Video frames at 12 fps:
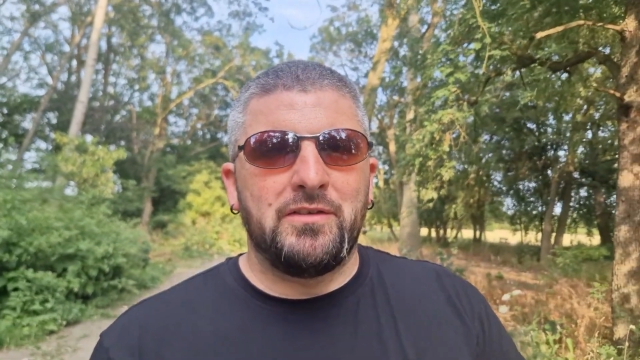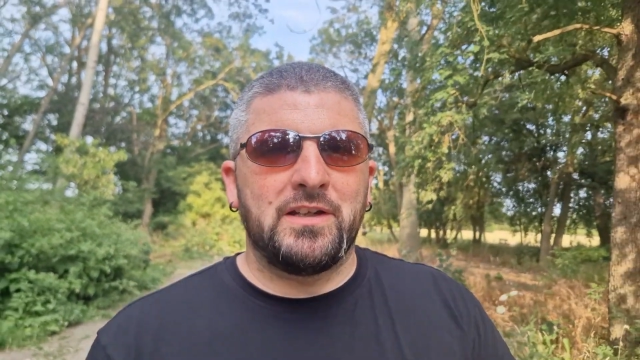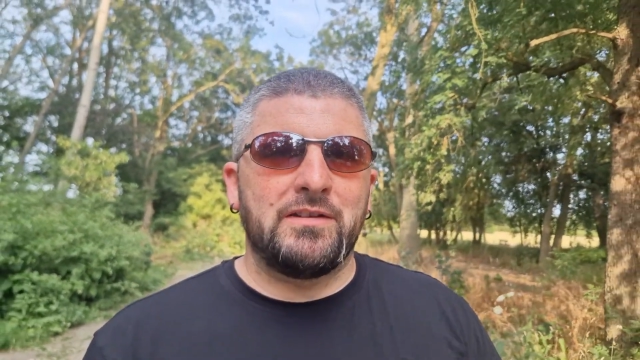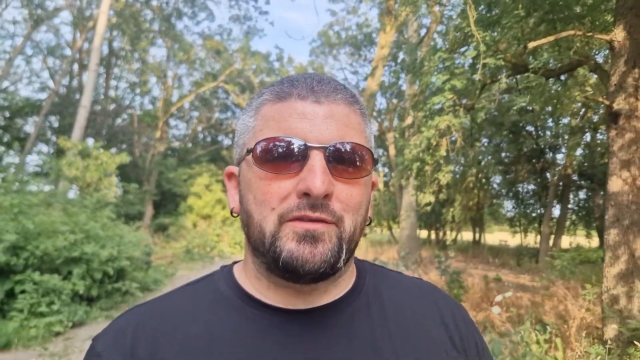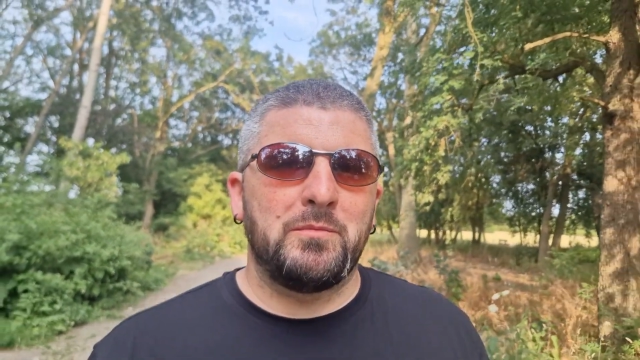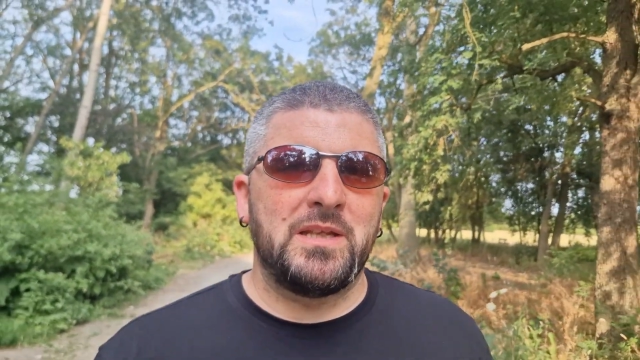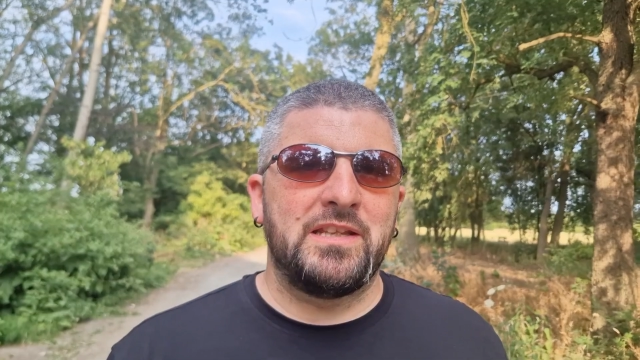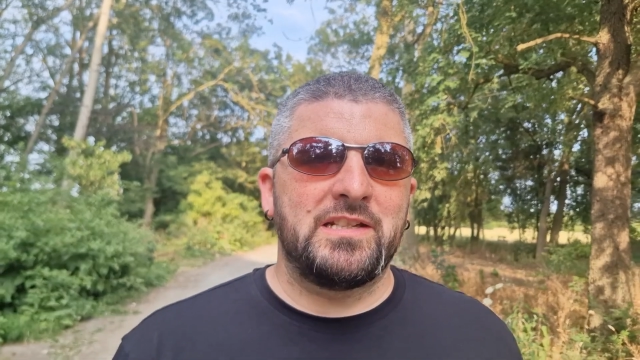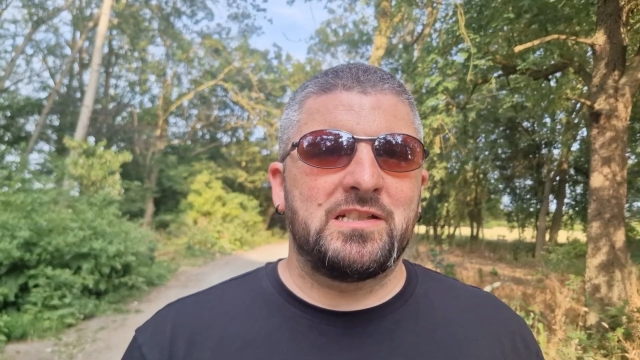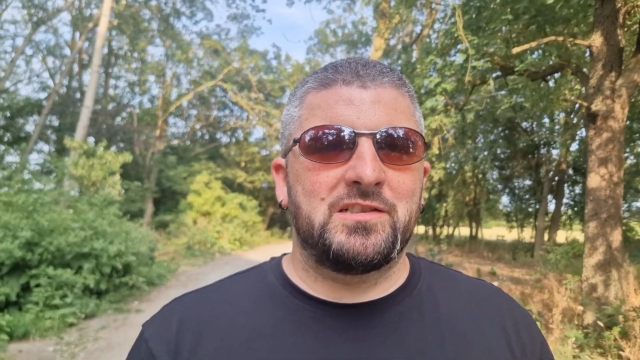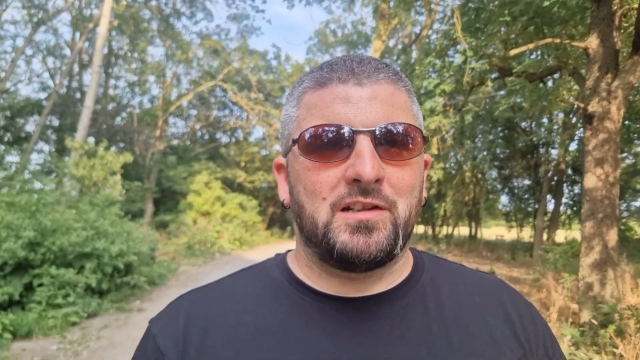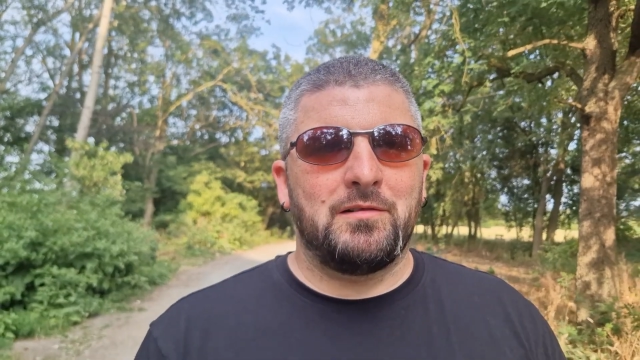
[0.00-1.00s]
for giving me
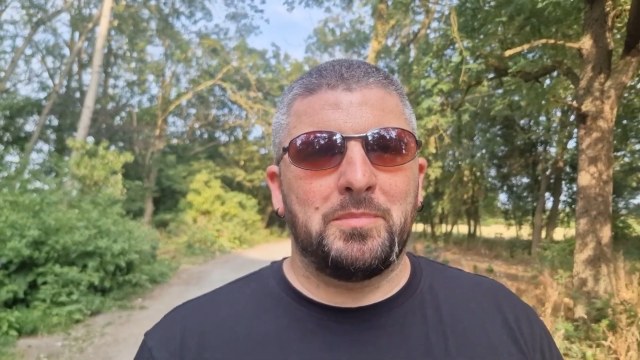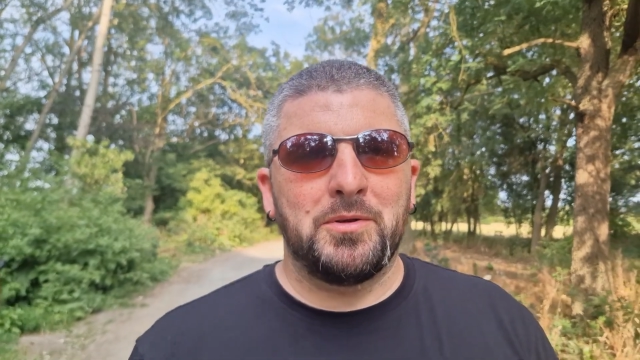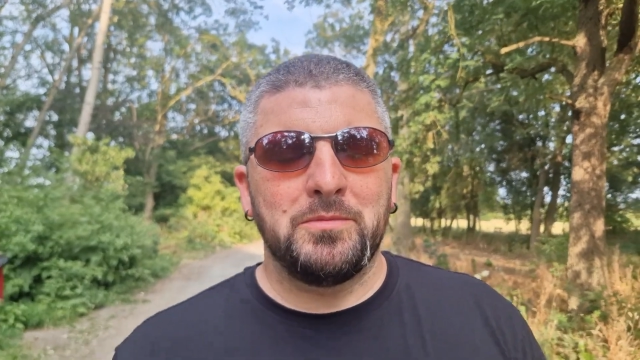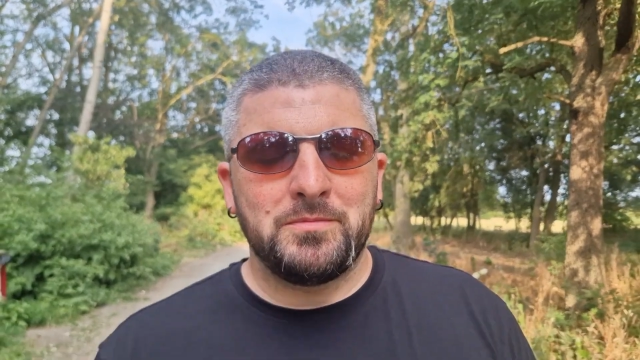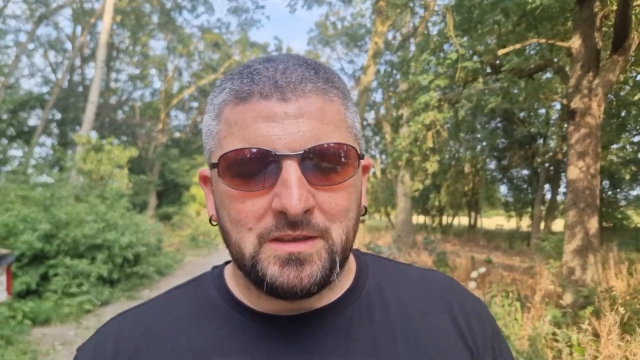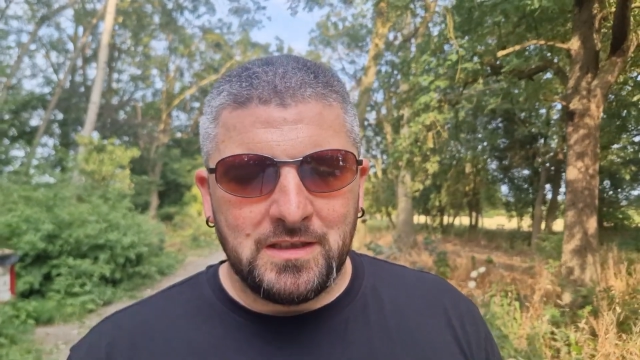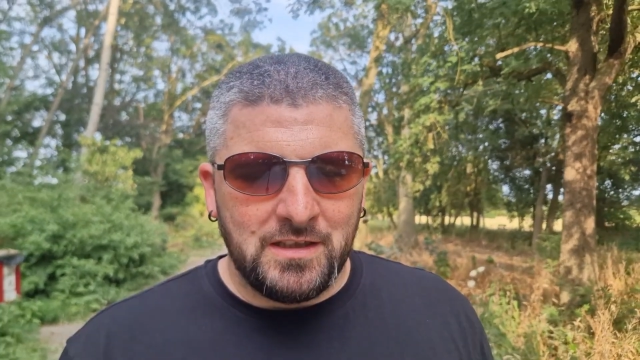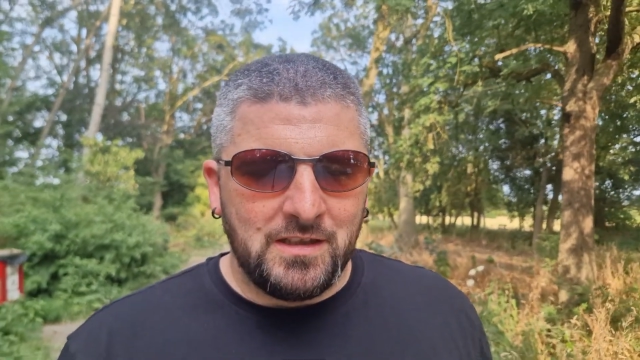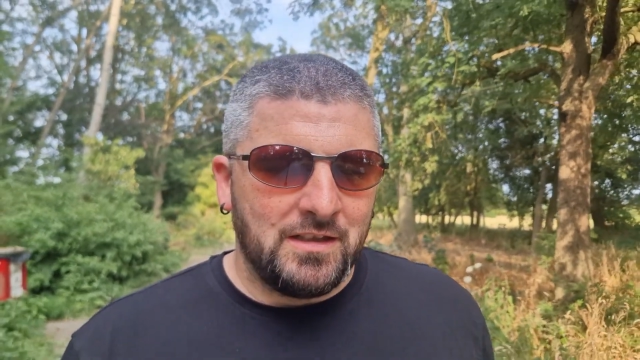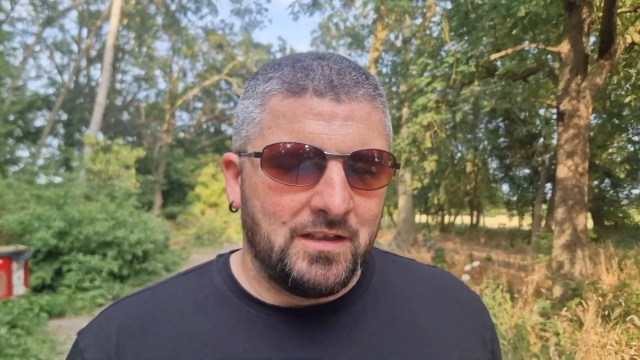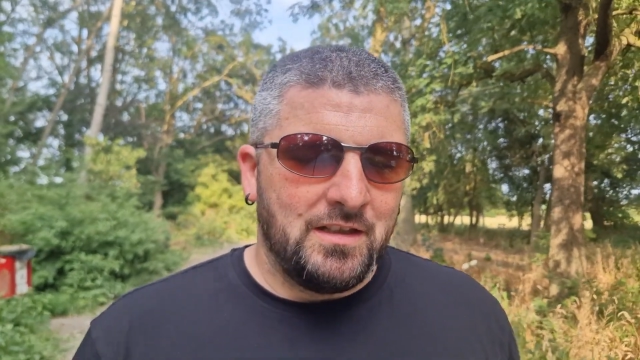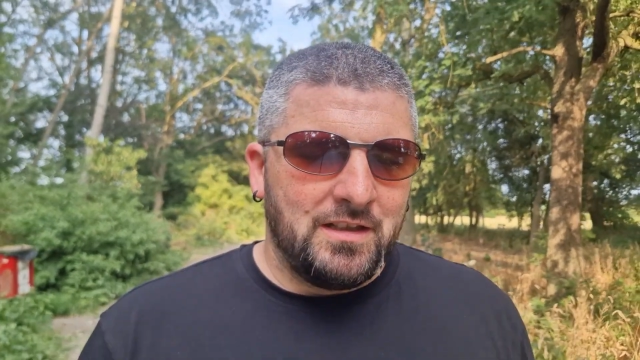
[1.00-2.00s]
this example.
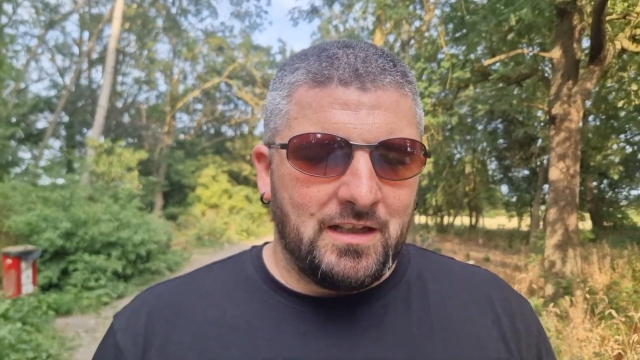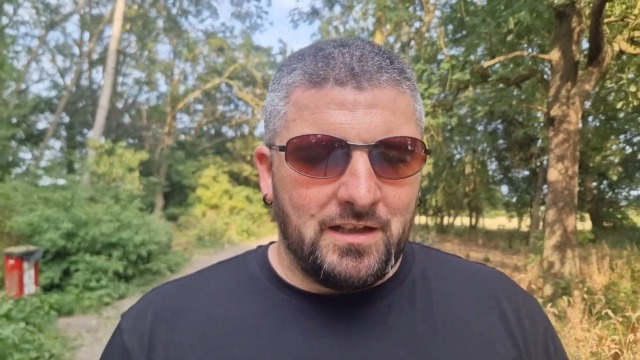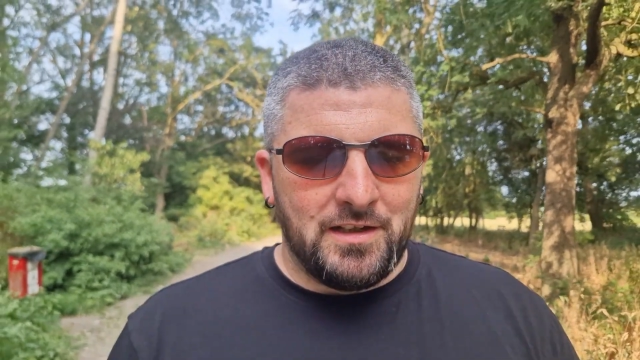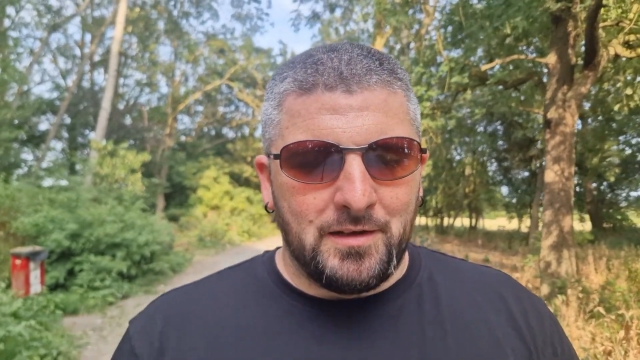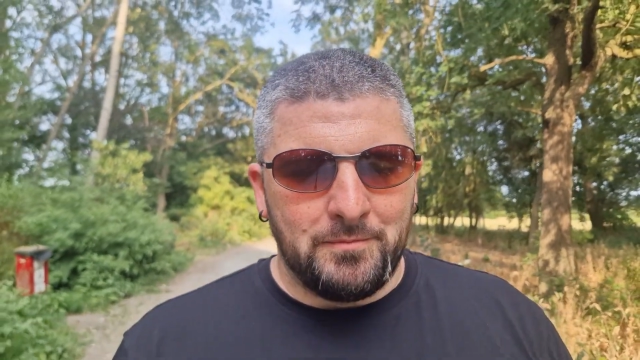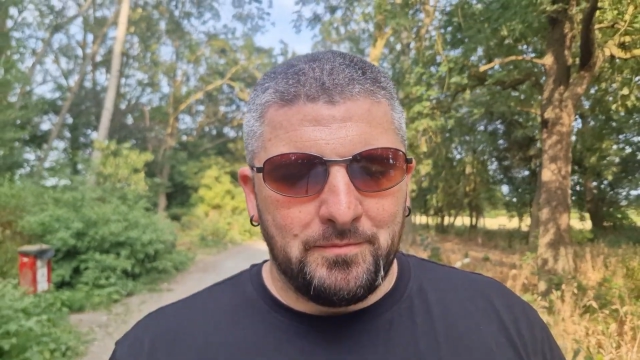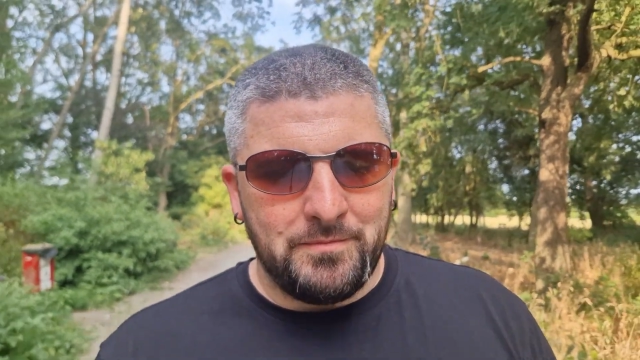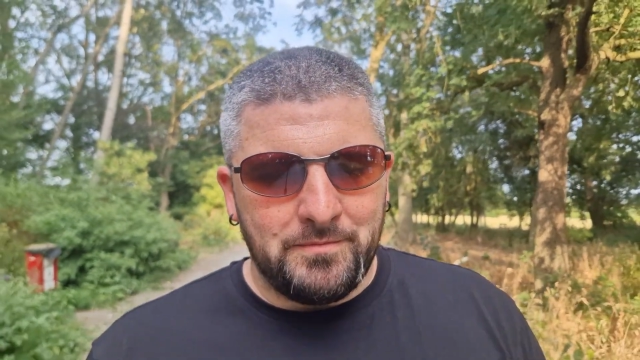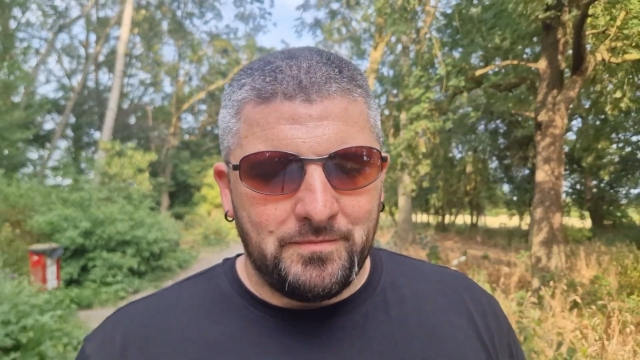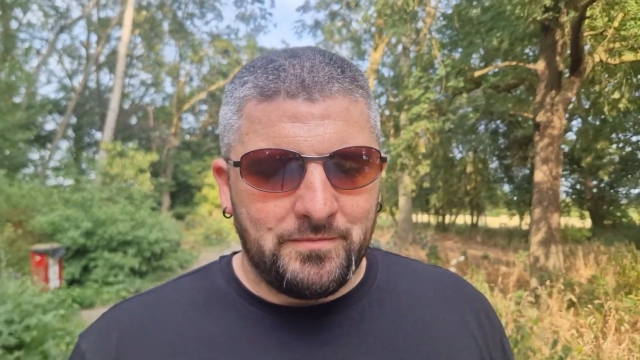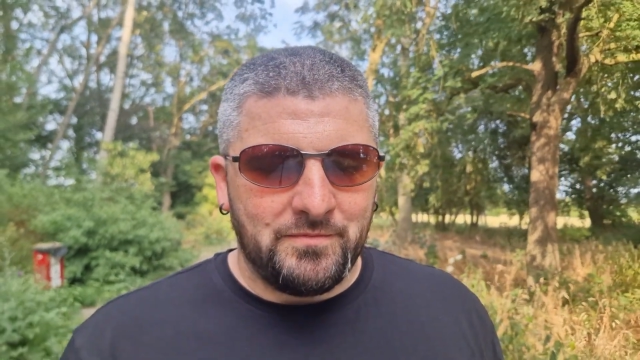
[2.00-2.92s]
Funny